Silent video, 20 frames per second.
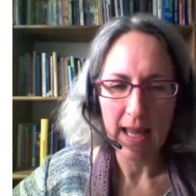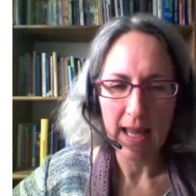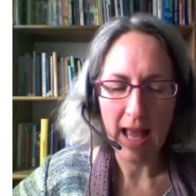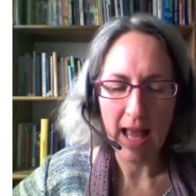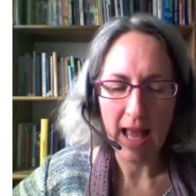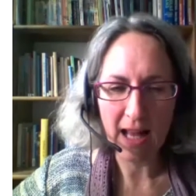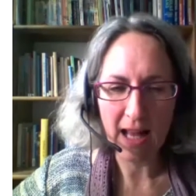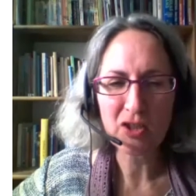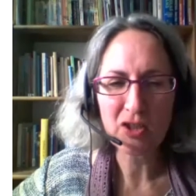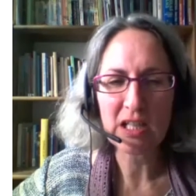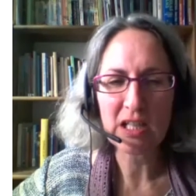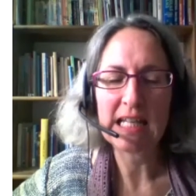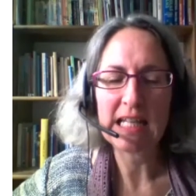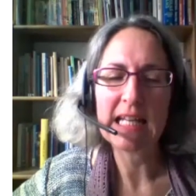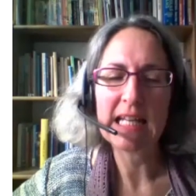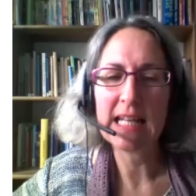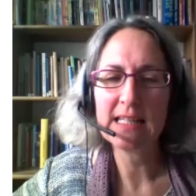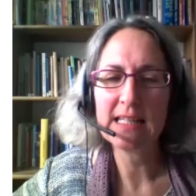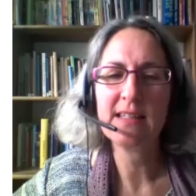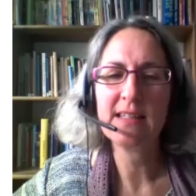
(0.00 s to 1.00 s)
actually
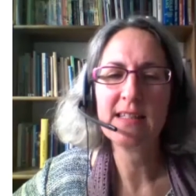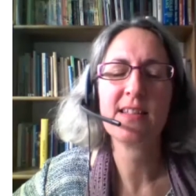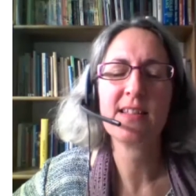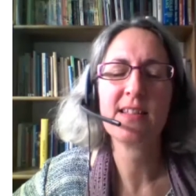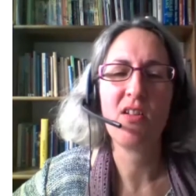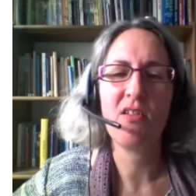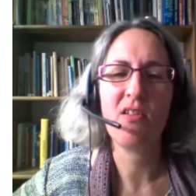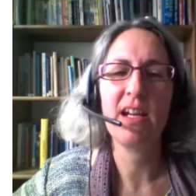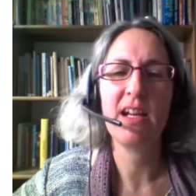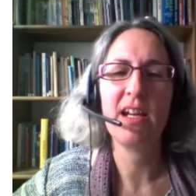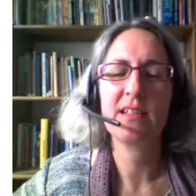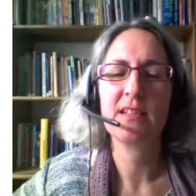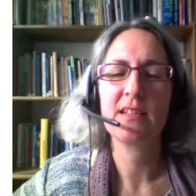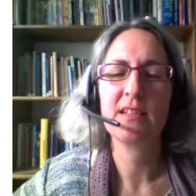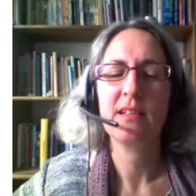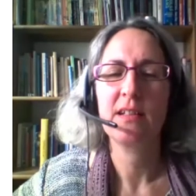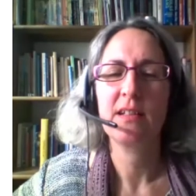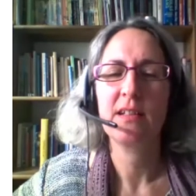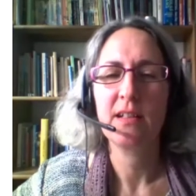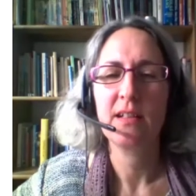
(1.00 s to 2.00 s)
inside
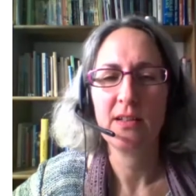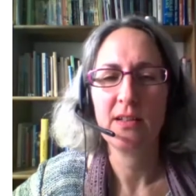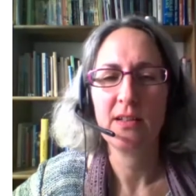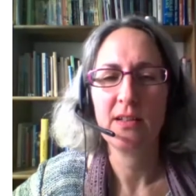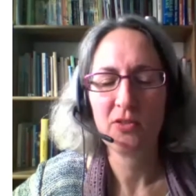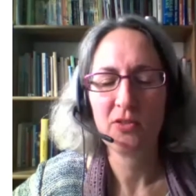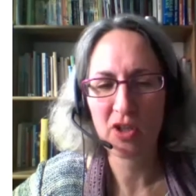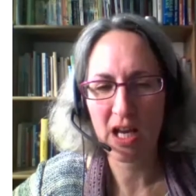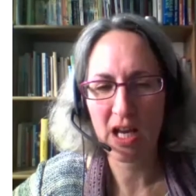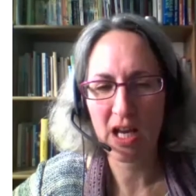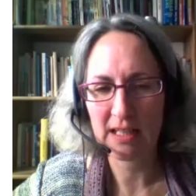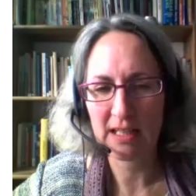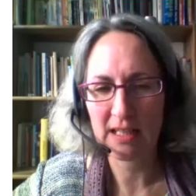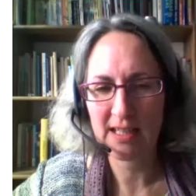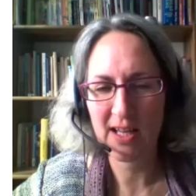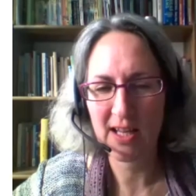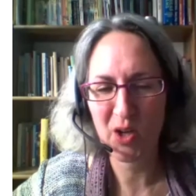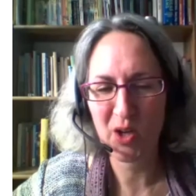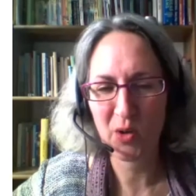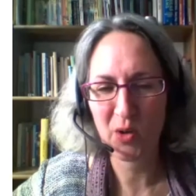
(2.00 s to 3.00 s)
Chalice
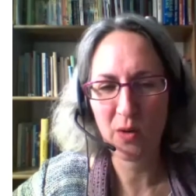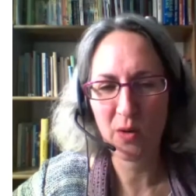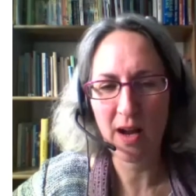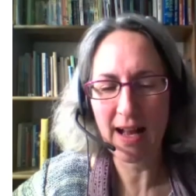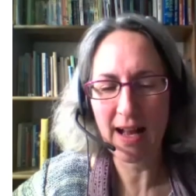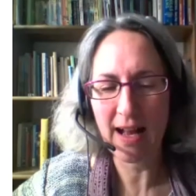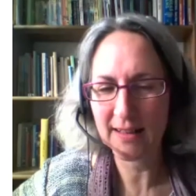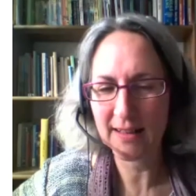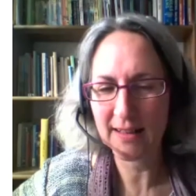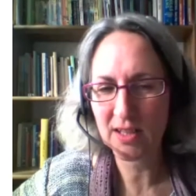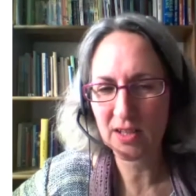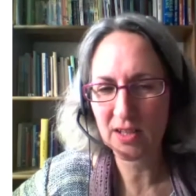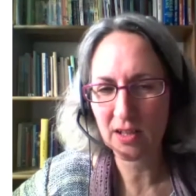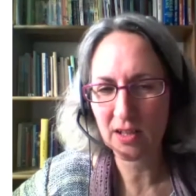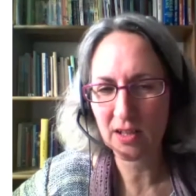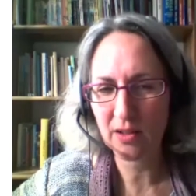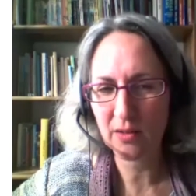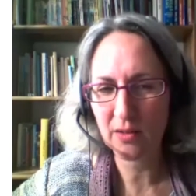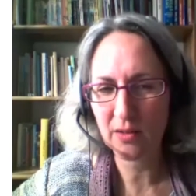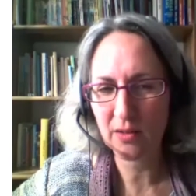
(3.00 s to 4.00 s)
Hill, and
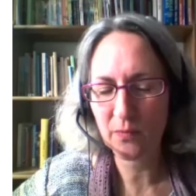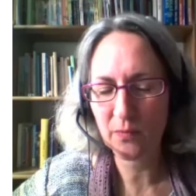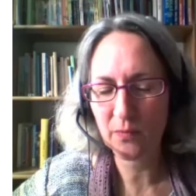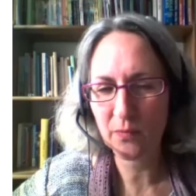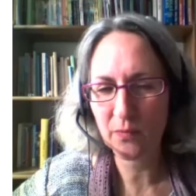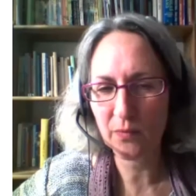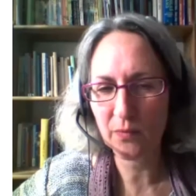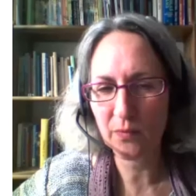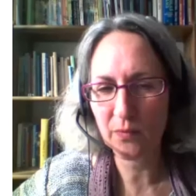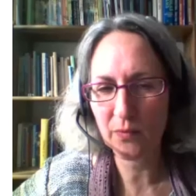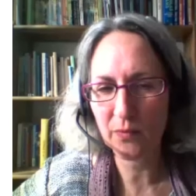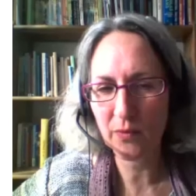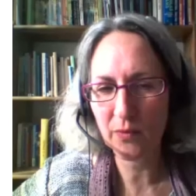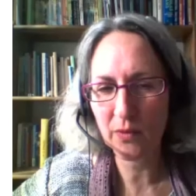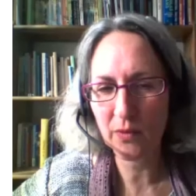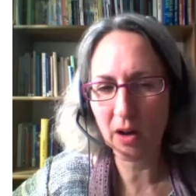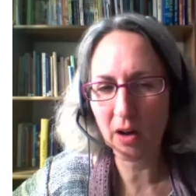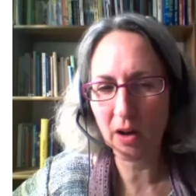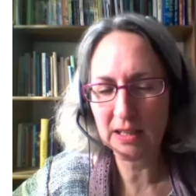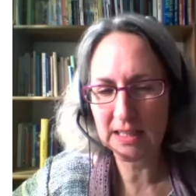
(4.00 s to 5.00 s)

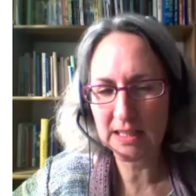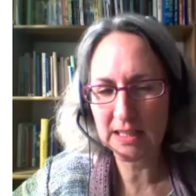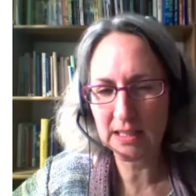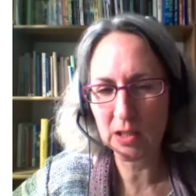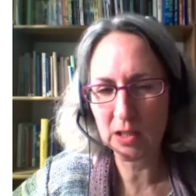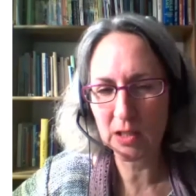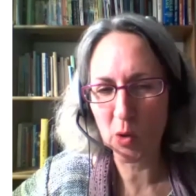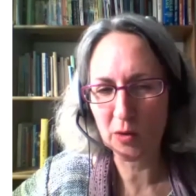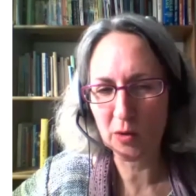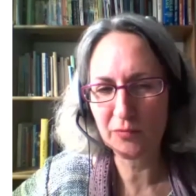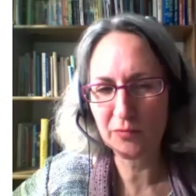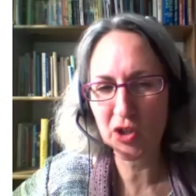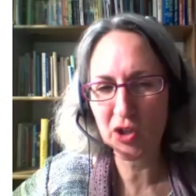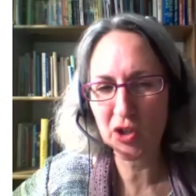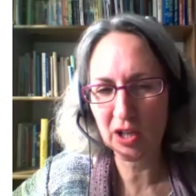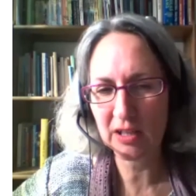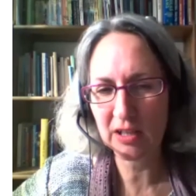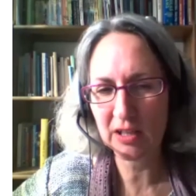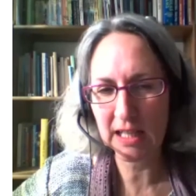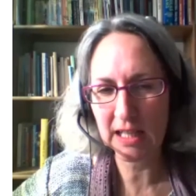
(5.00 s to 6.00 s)
I did a lot of
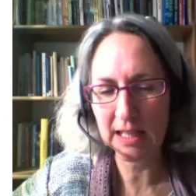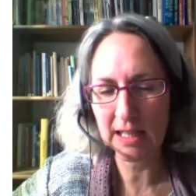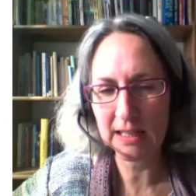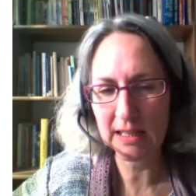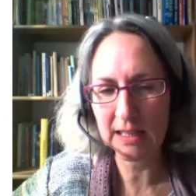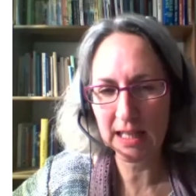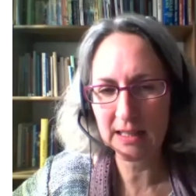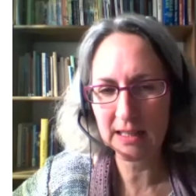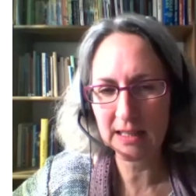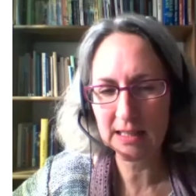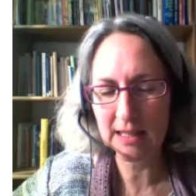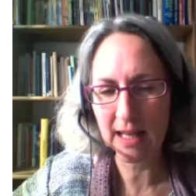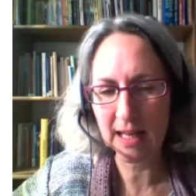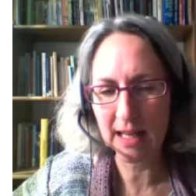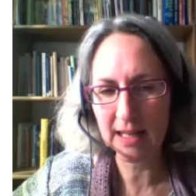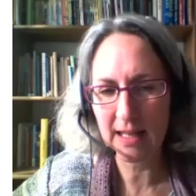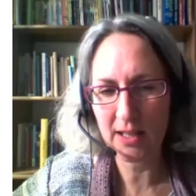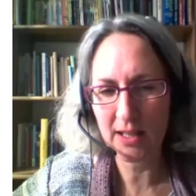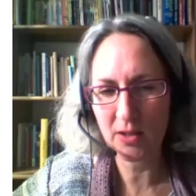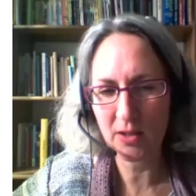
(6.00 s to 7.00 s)
journeying into
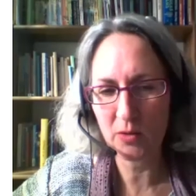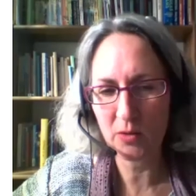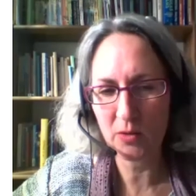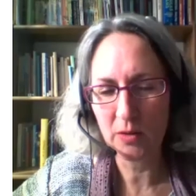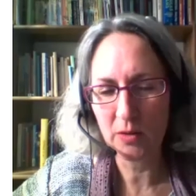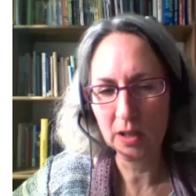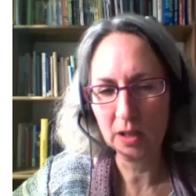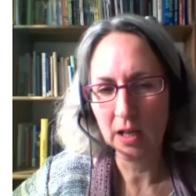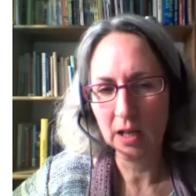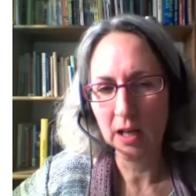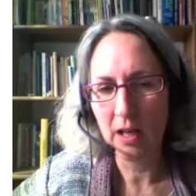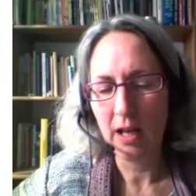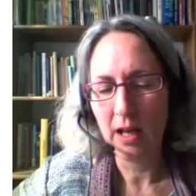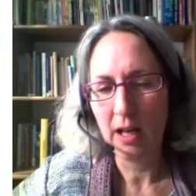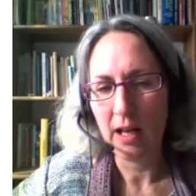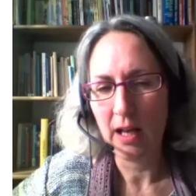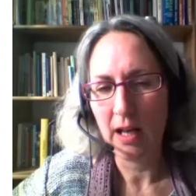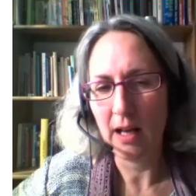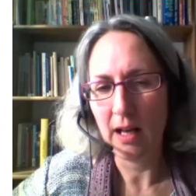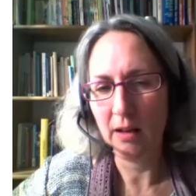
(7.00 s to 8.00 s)
that hill,
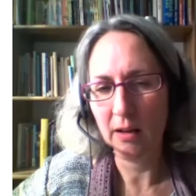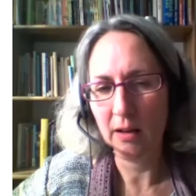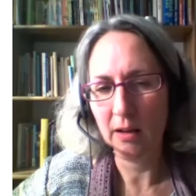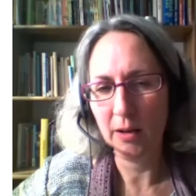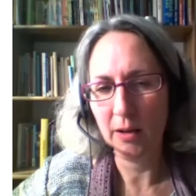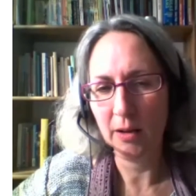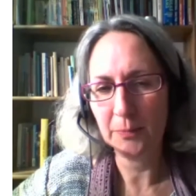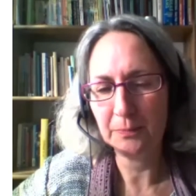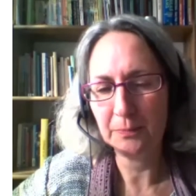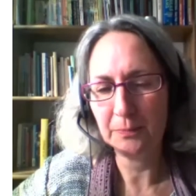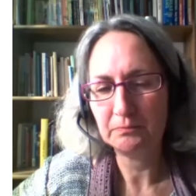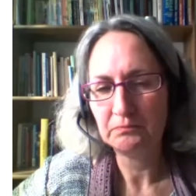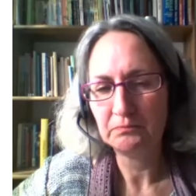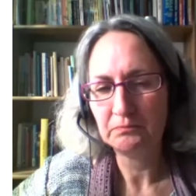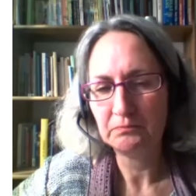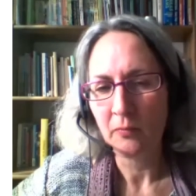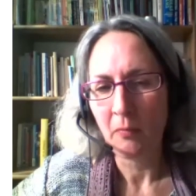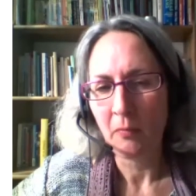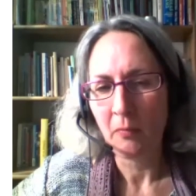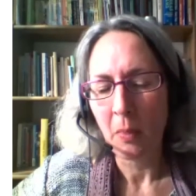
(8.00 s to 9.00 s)
and
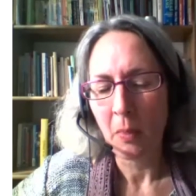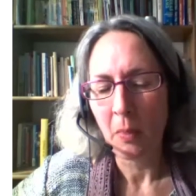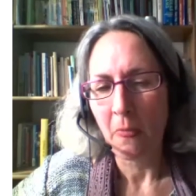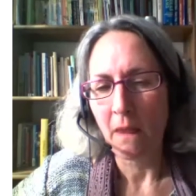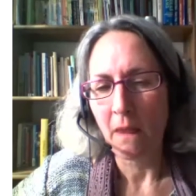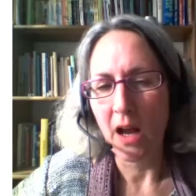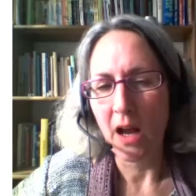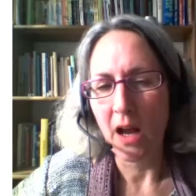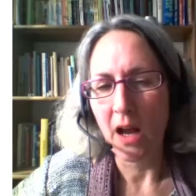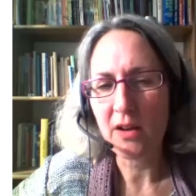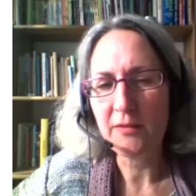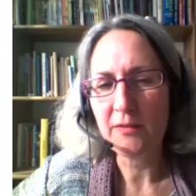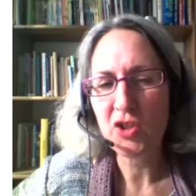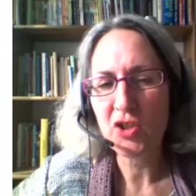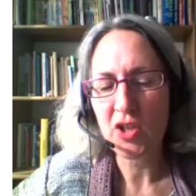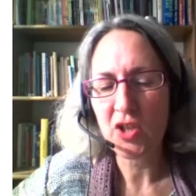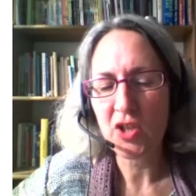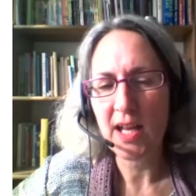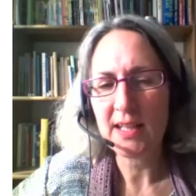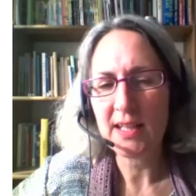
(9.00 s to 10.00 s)
I've
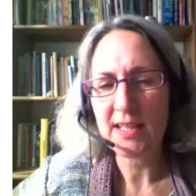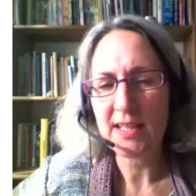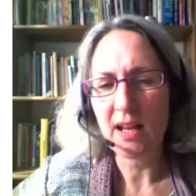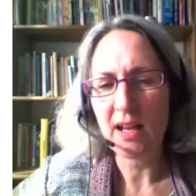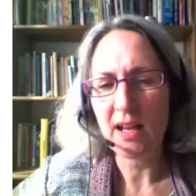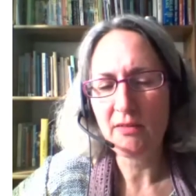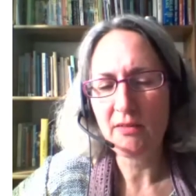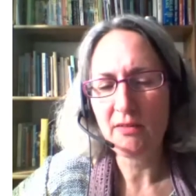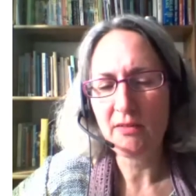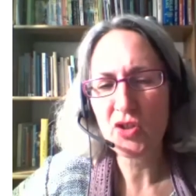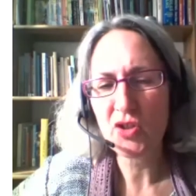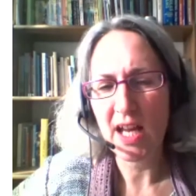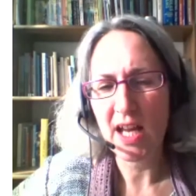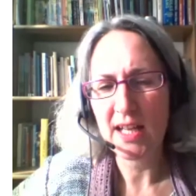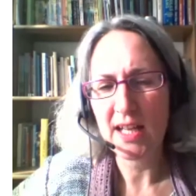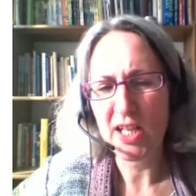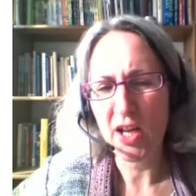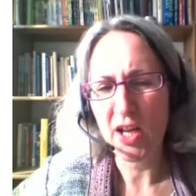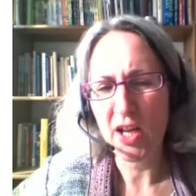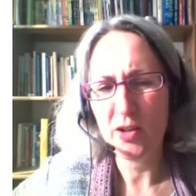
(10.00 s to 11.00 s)
shared it
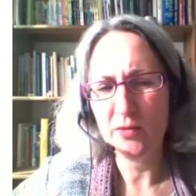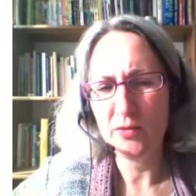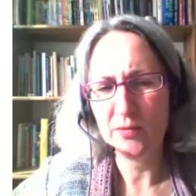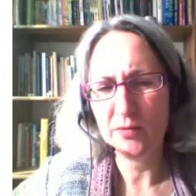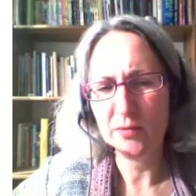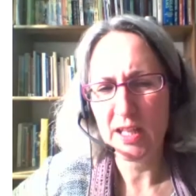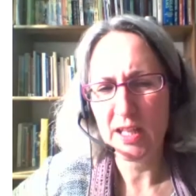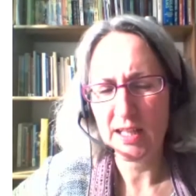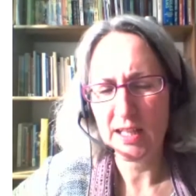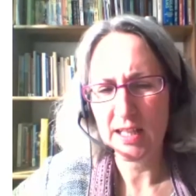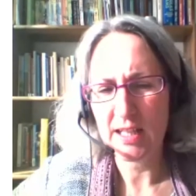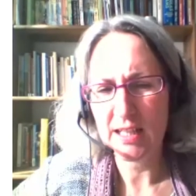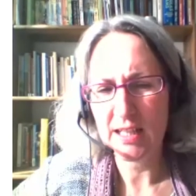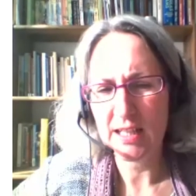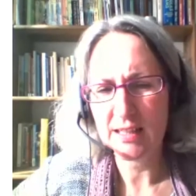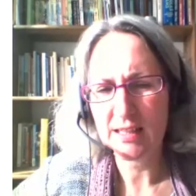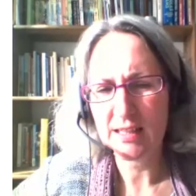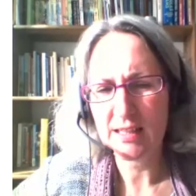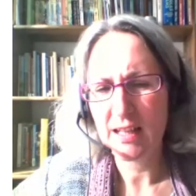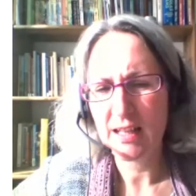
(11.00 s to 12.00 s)
over the
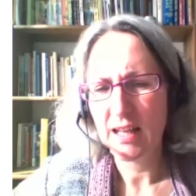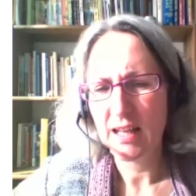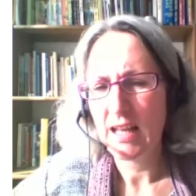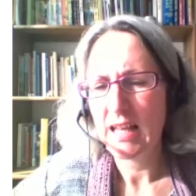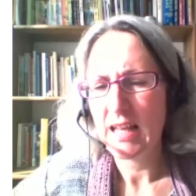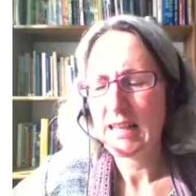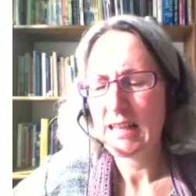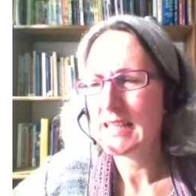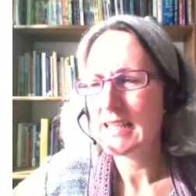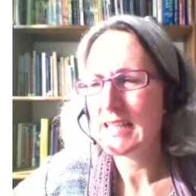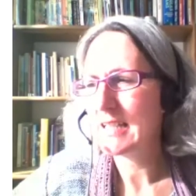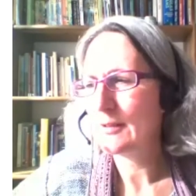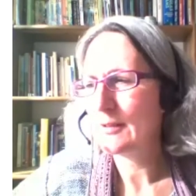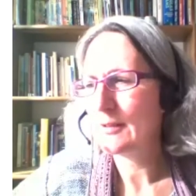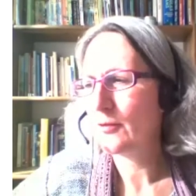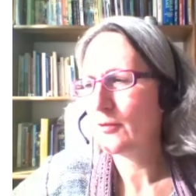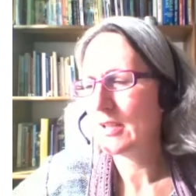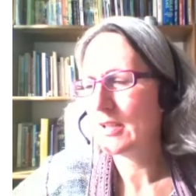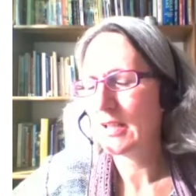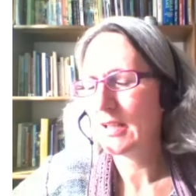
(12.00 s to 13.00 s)
years. There's
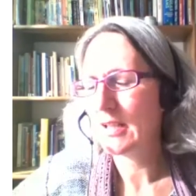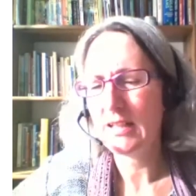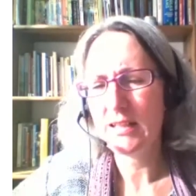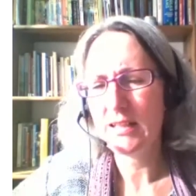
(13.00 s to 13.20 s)
different